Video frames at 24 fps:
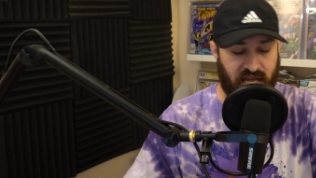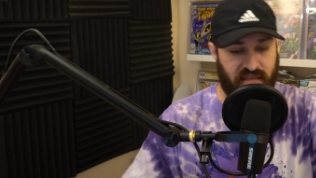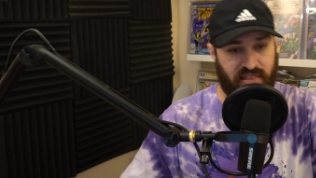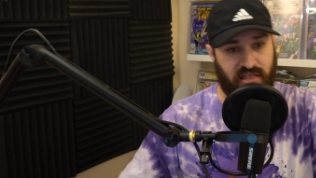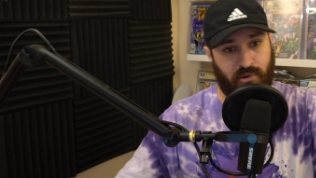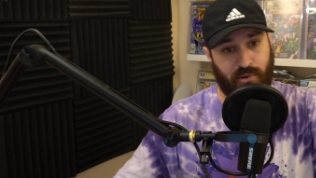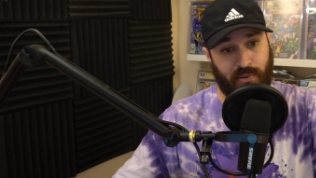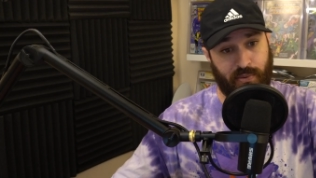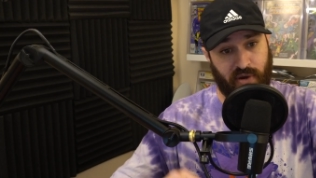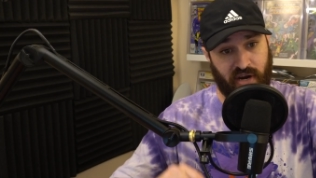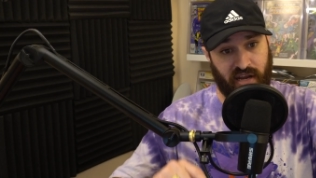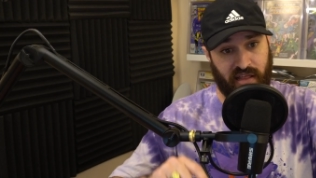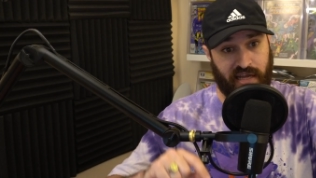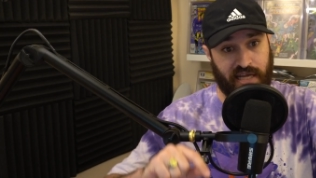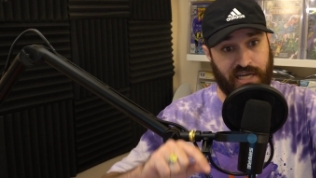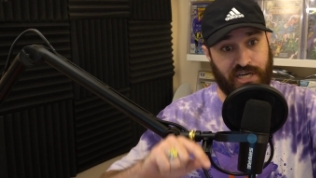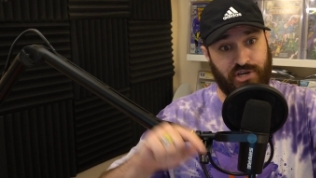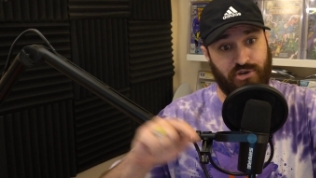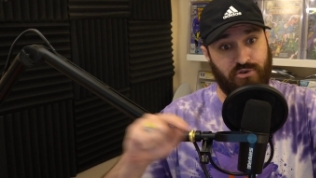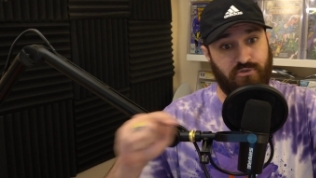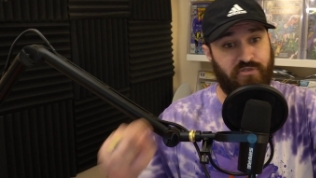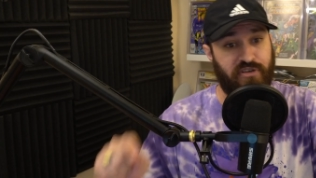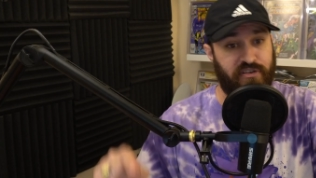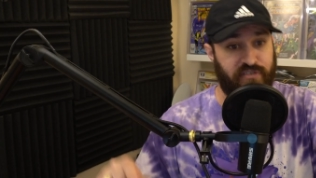I think we want like a
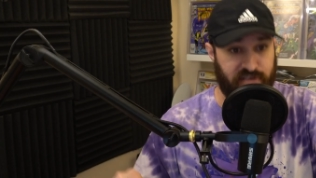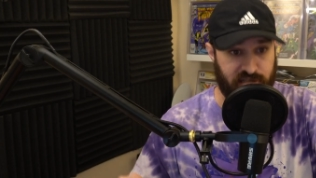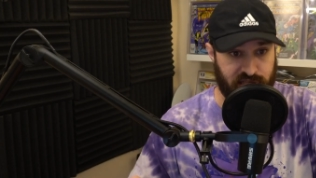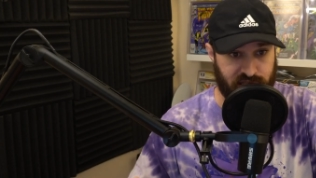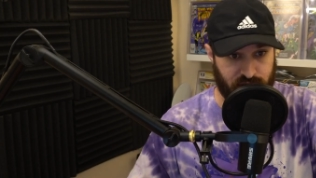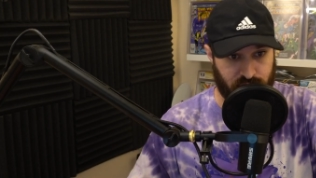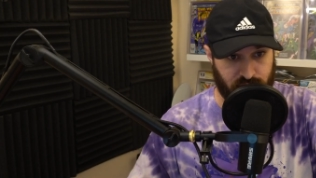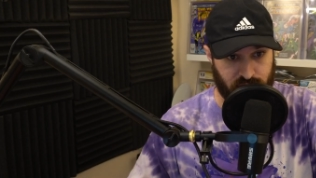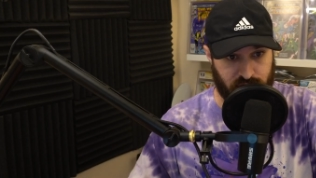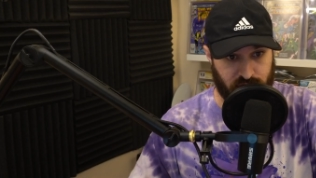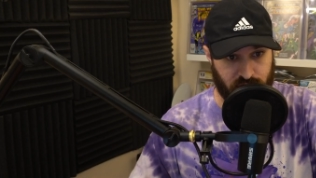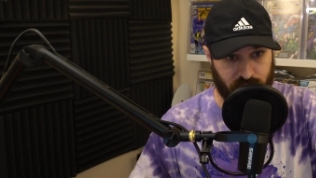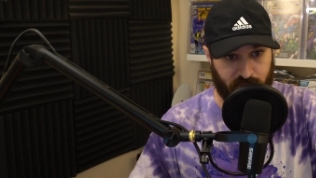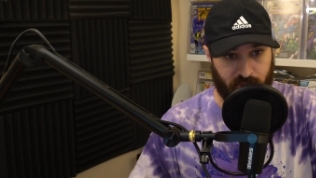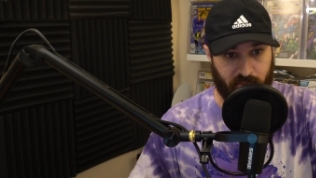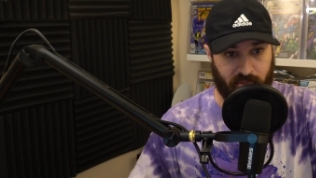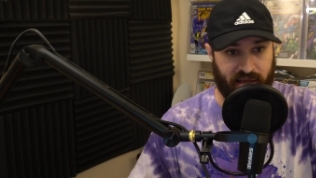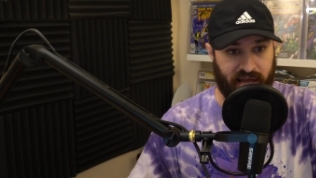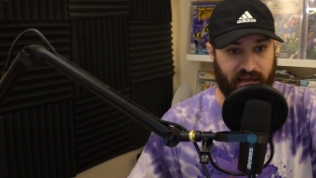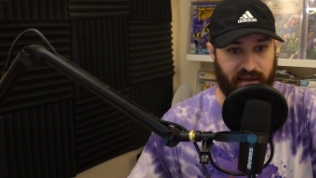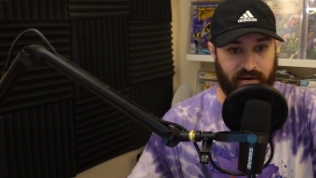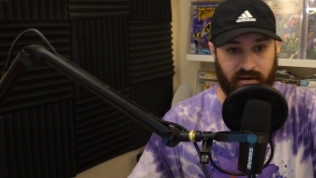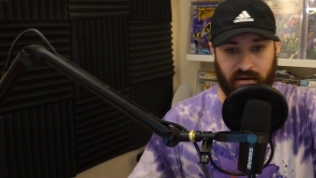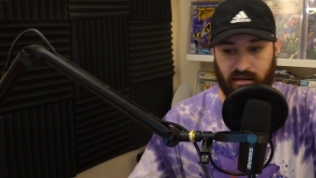new 52
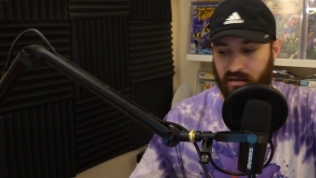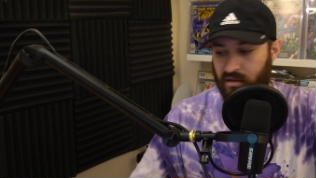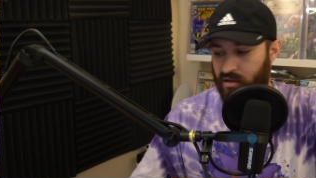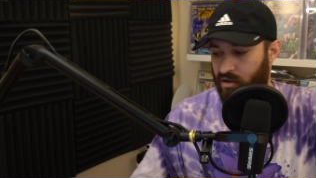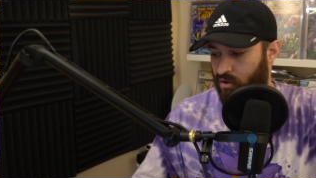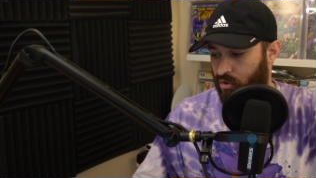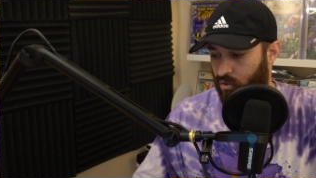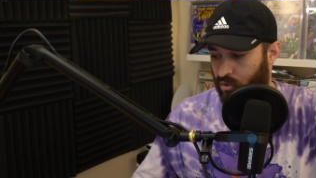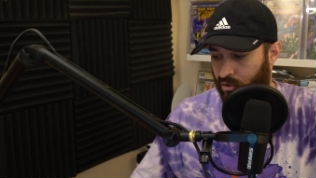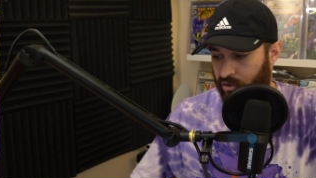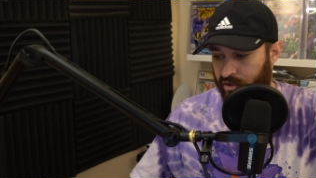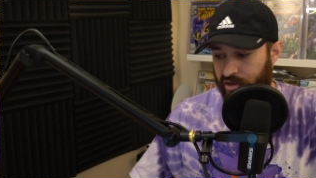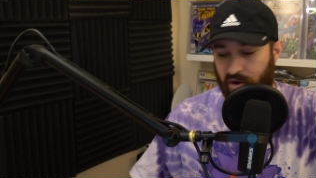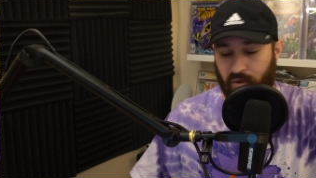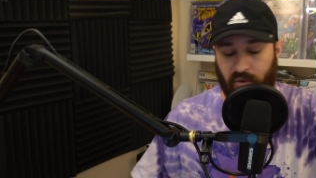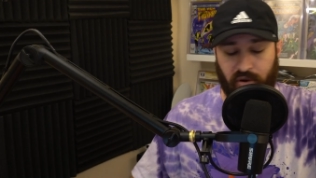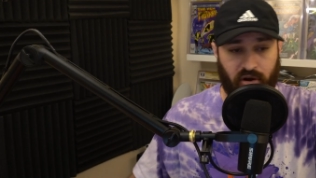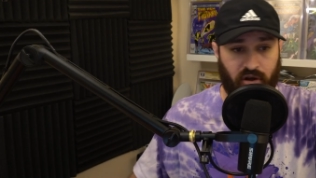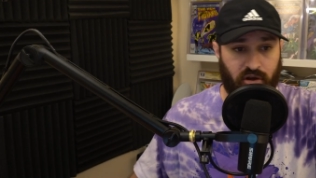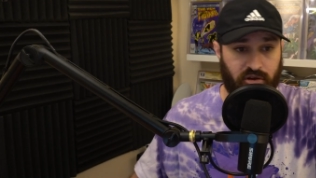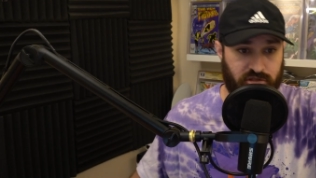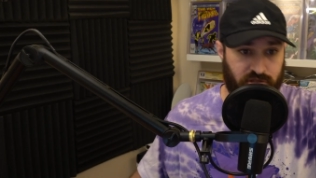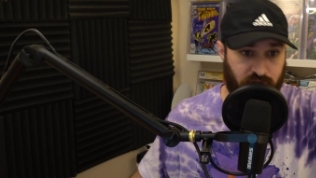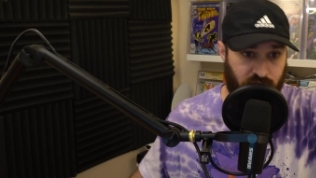Superman, or an
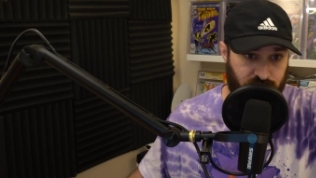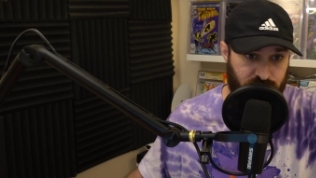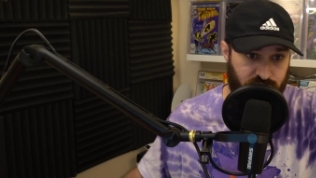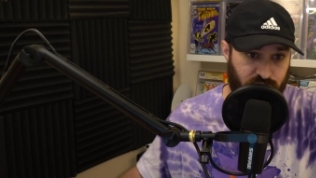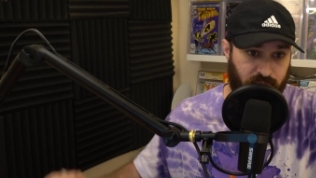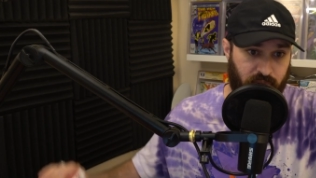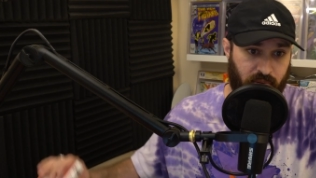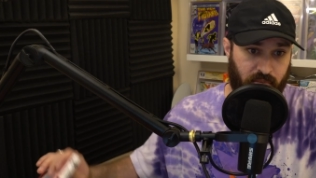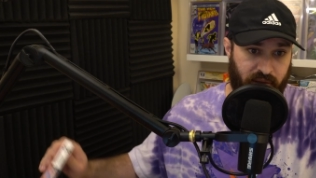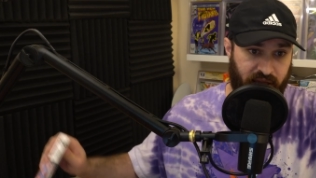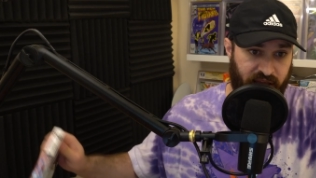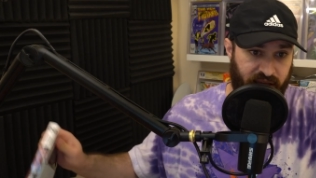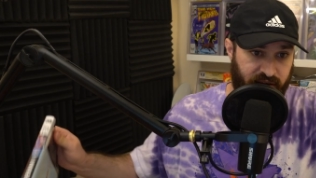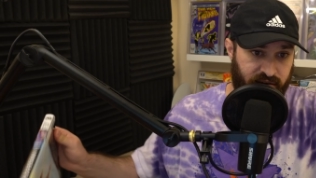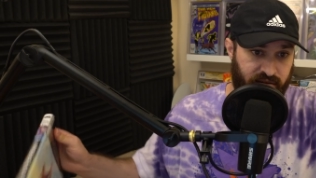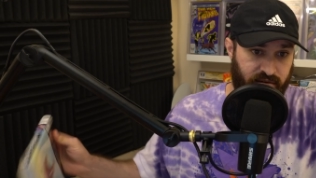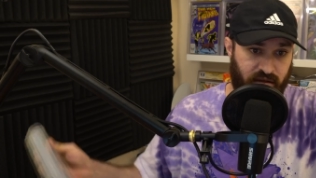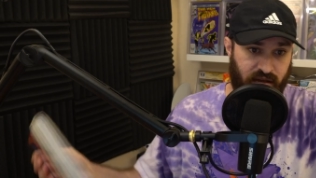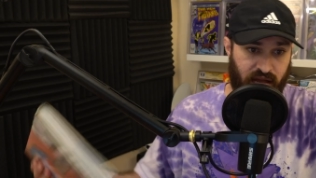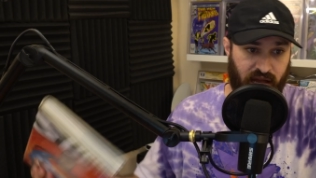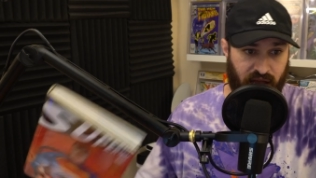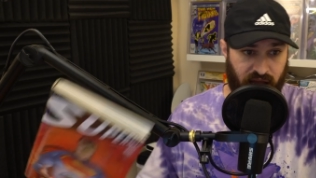all-star Superman